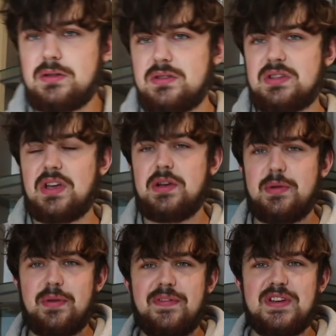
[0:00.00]
So
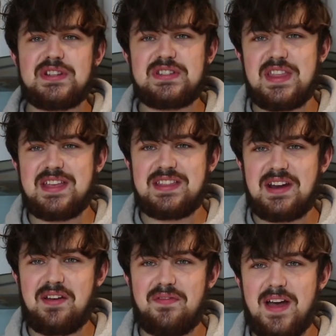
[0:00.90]
the first thing that
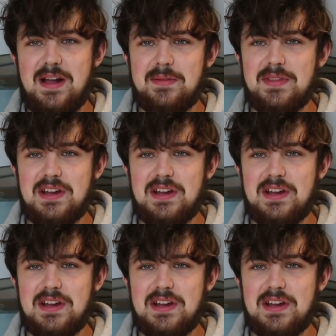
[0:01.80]
I found